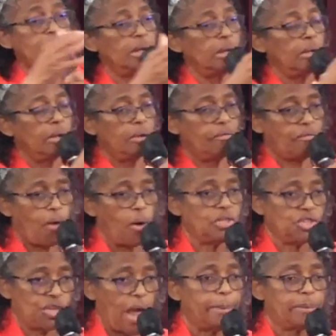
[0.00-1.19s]
the
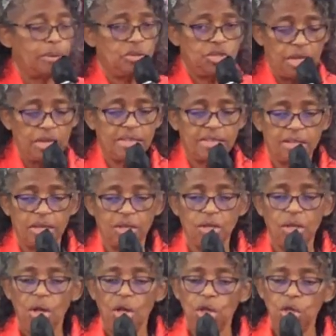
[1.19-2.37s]
first chapter of
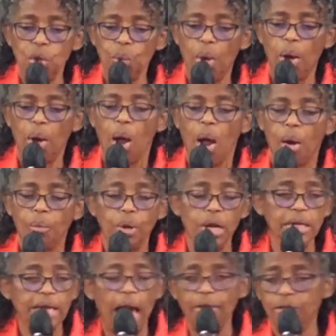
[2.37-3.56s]
Genesis, you will
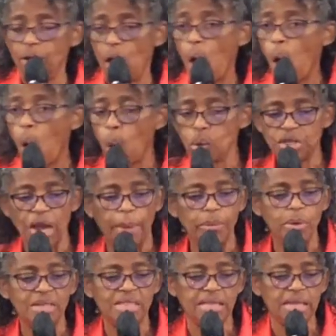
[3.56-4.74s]
read down to the whole chapter,
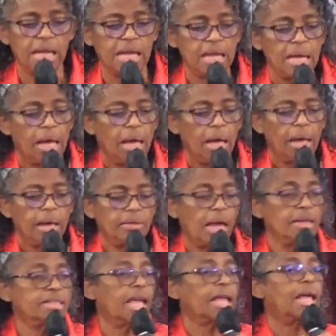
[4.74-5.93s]
you will see that
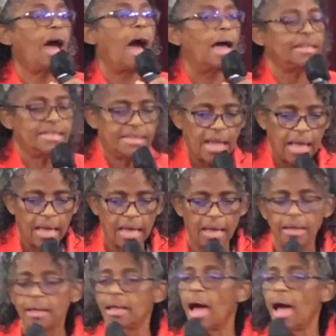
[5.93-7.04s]
it said, God said,